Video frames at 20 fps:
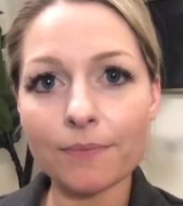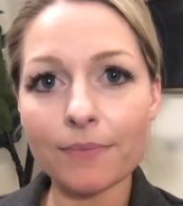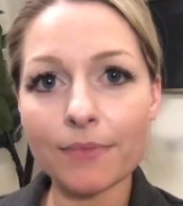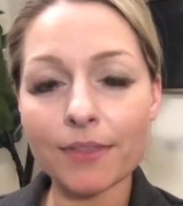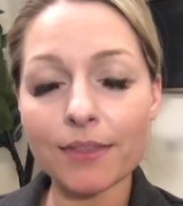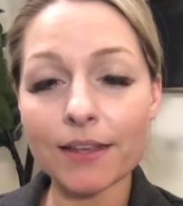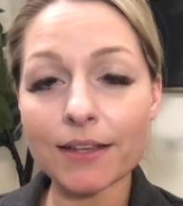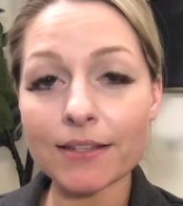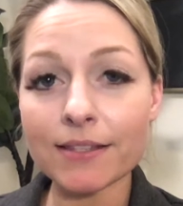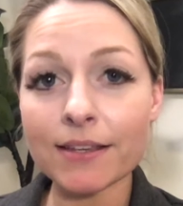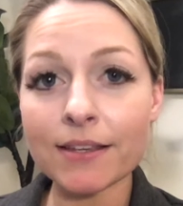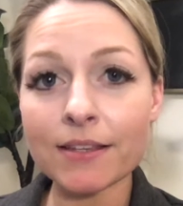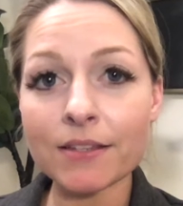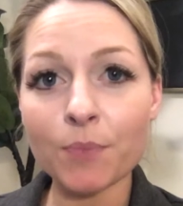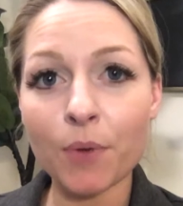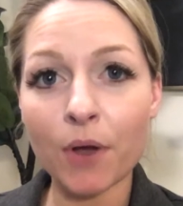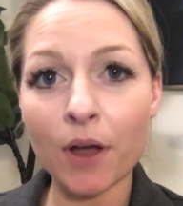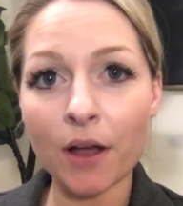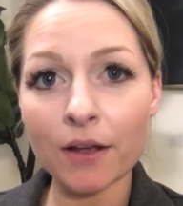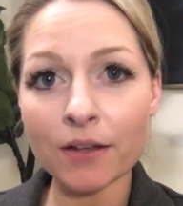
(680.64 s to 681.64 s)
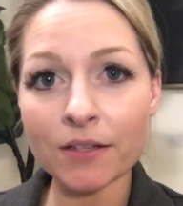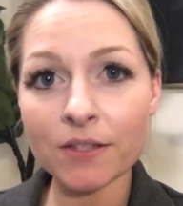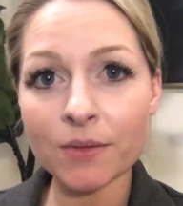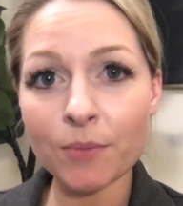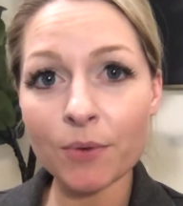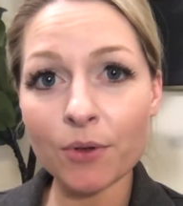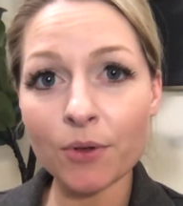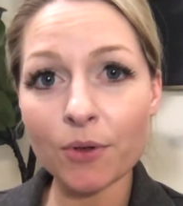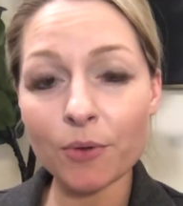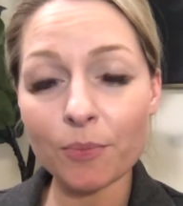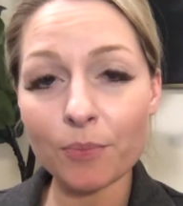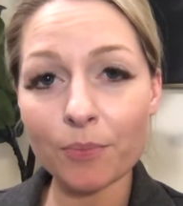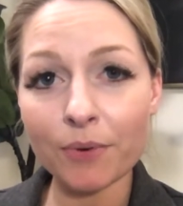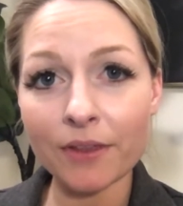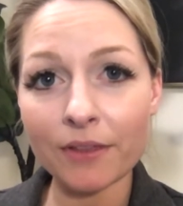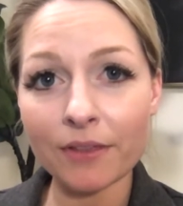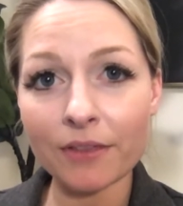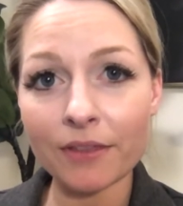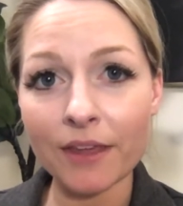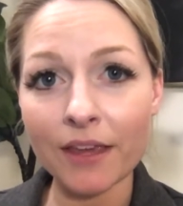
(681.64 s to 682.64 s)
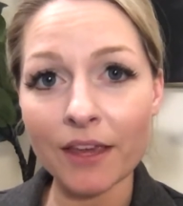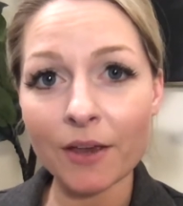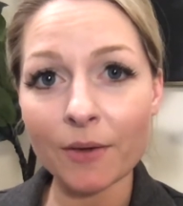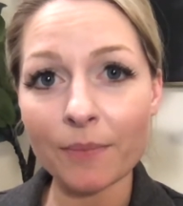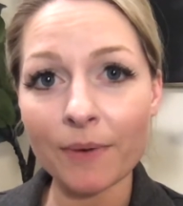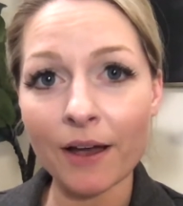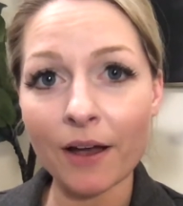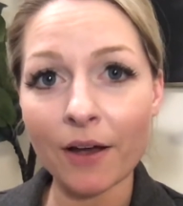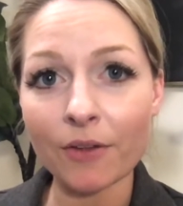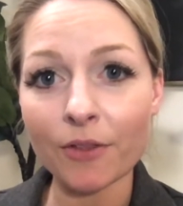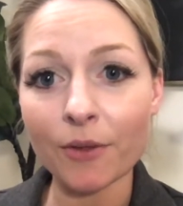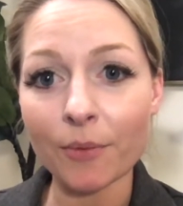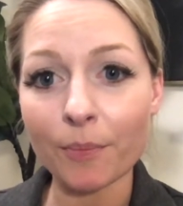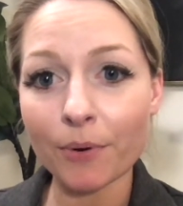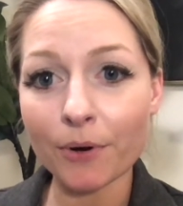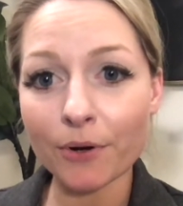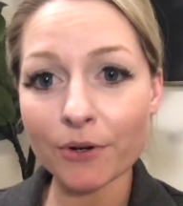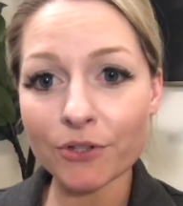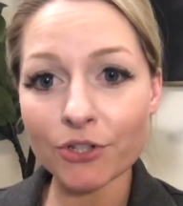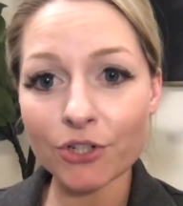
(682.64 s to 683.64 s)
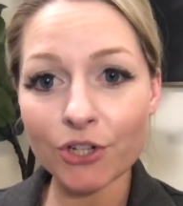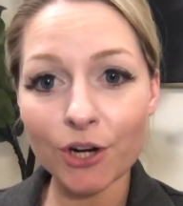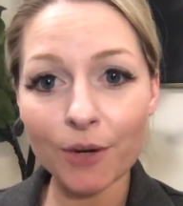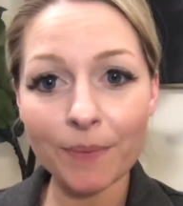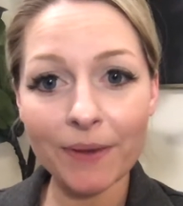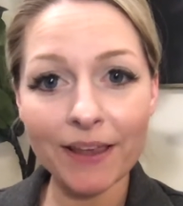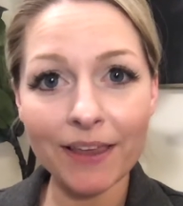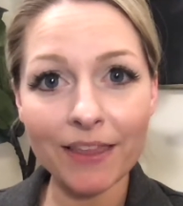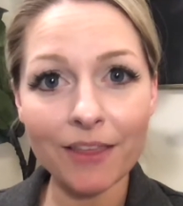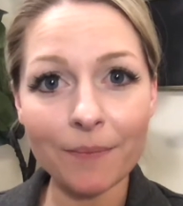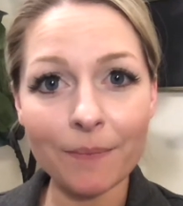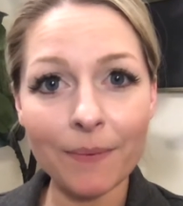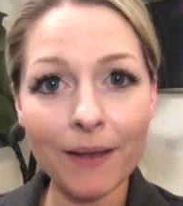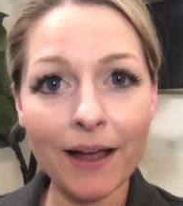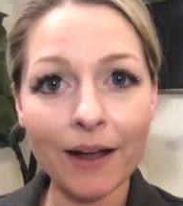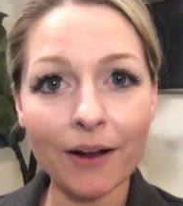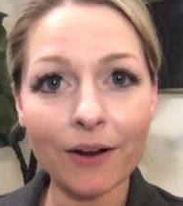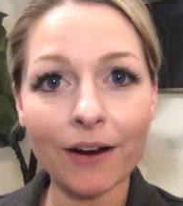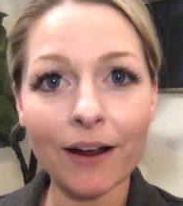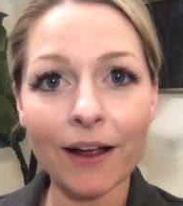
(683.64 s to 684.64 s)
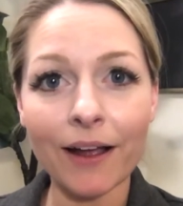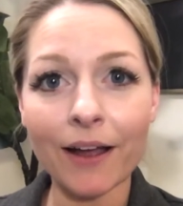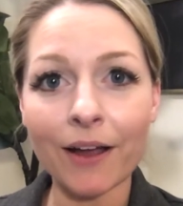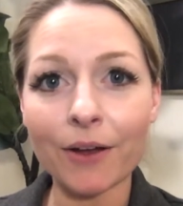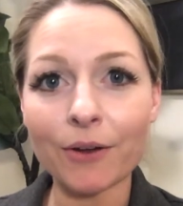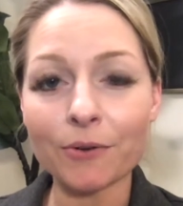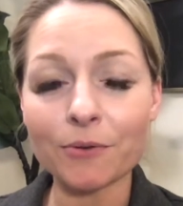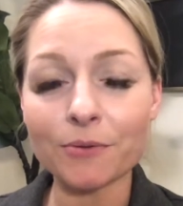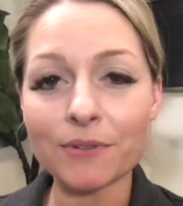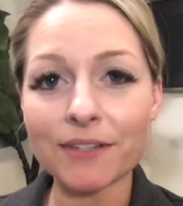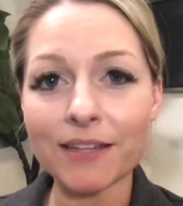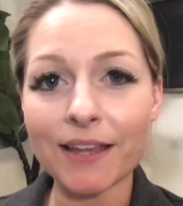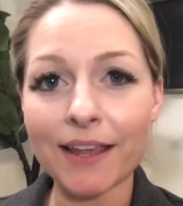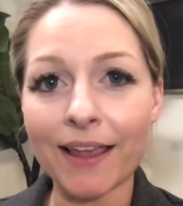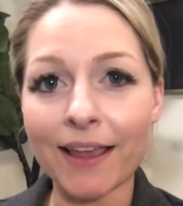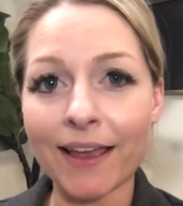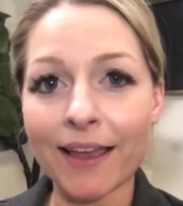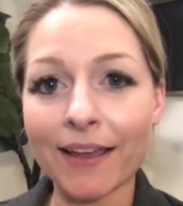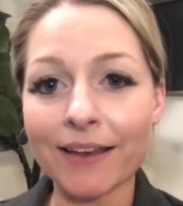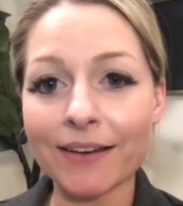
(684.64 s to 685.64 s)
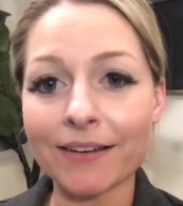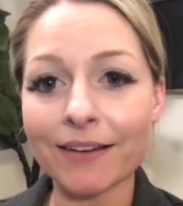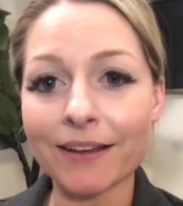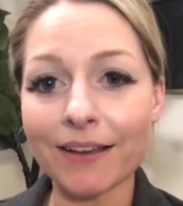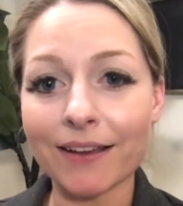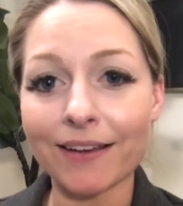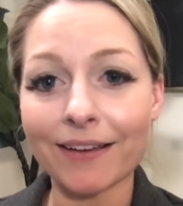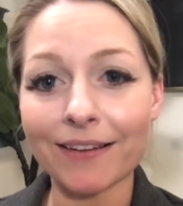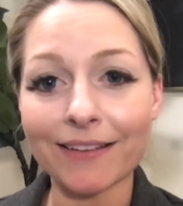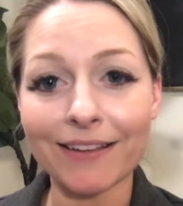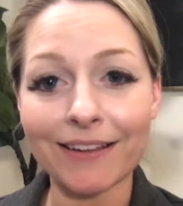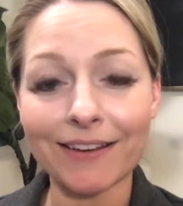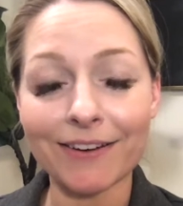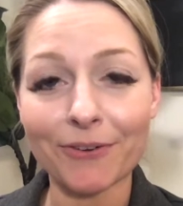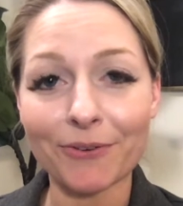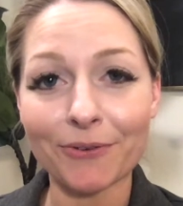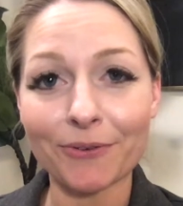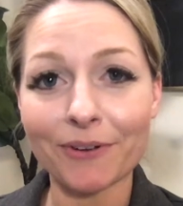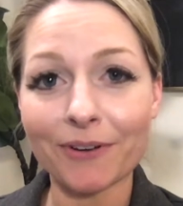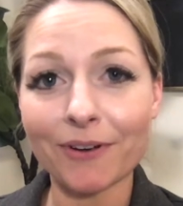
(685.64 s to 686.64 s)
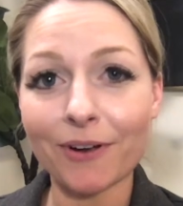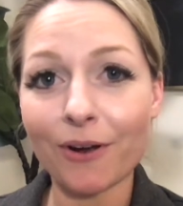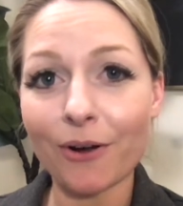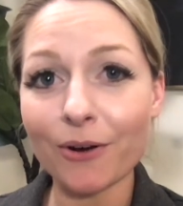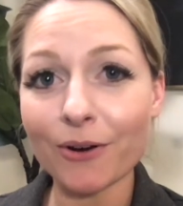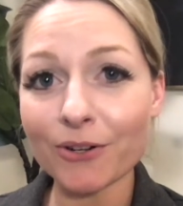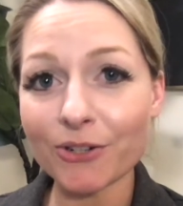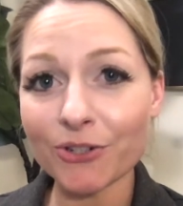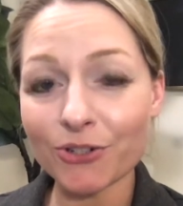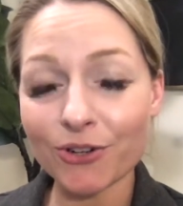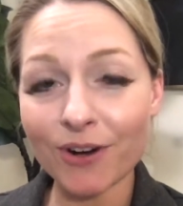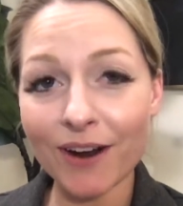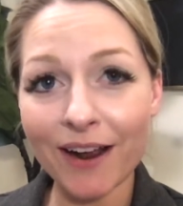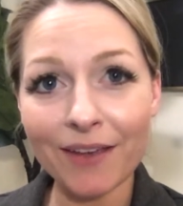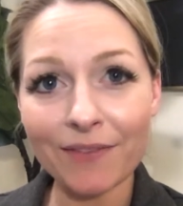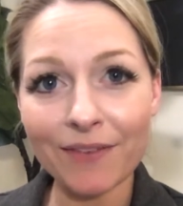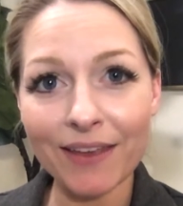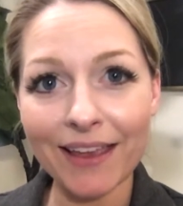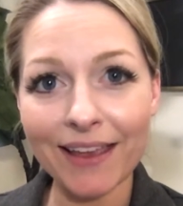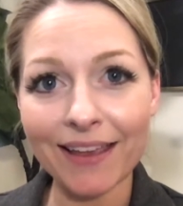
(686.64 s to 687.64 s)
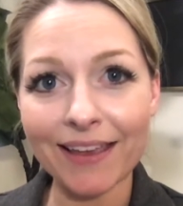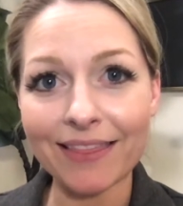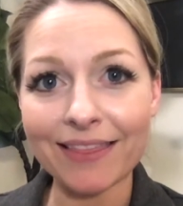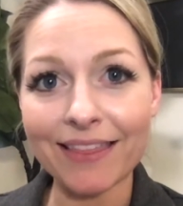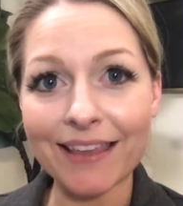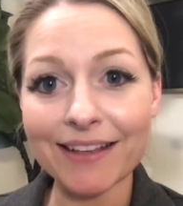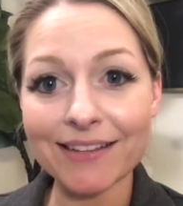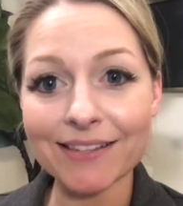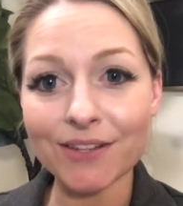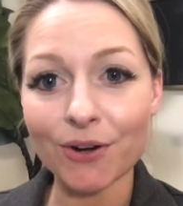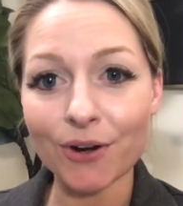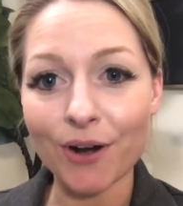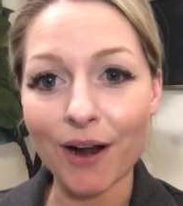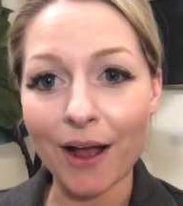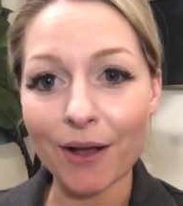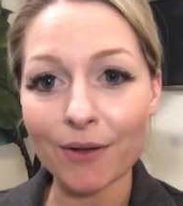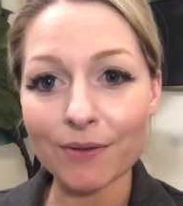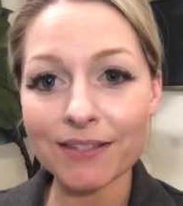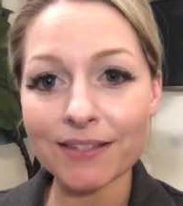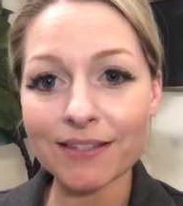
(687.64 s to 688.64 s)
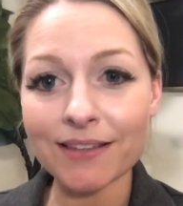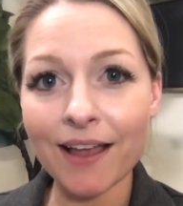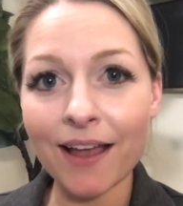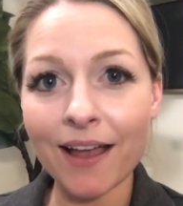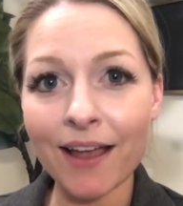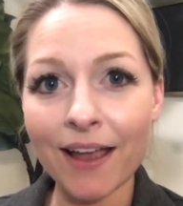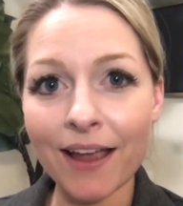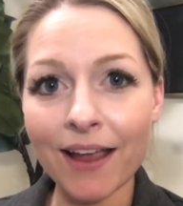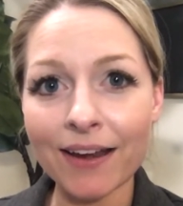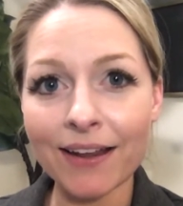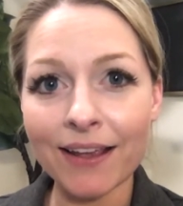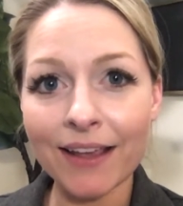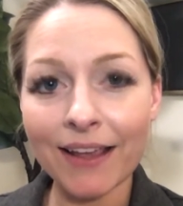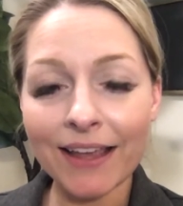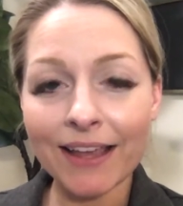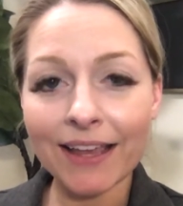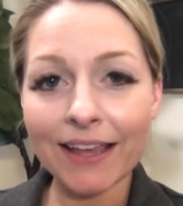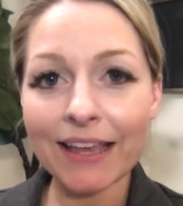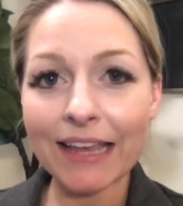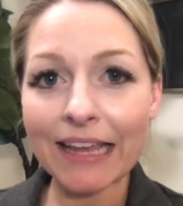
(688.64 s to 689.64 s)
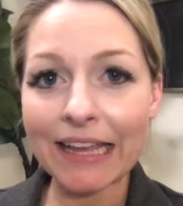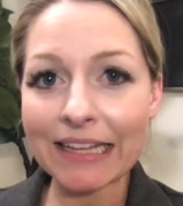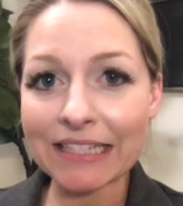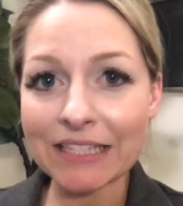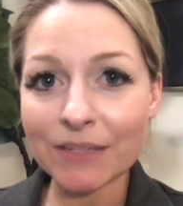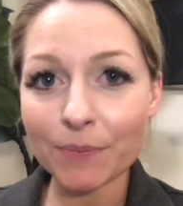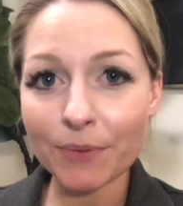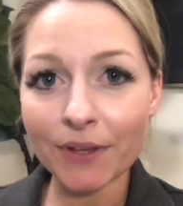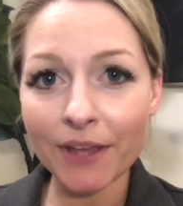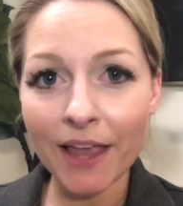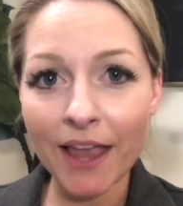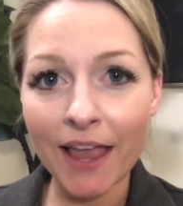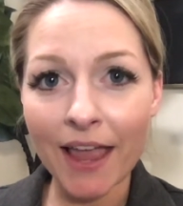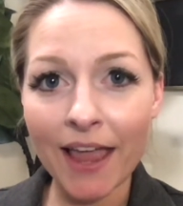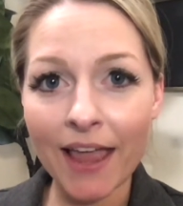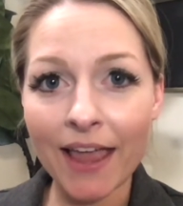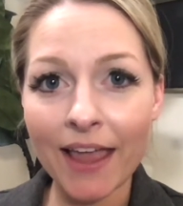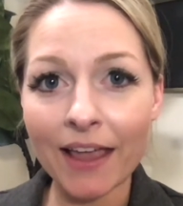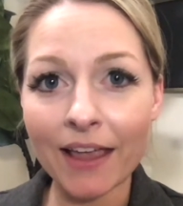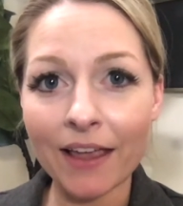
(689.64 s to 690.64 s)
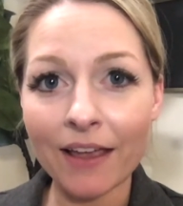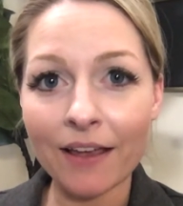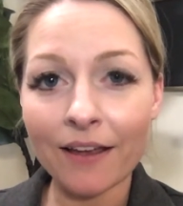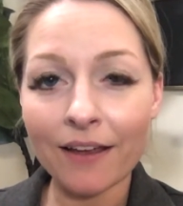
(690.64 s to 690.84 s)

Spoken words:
This is possible, but think about the birds chirping in the background and, cars driving and things that are outside, kids playing.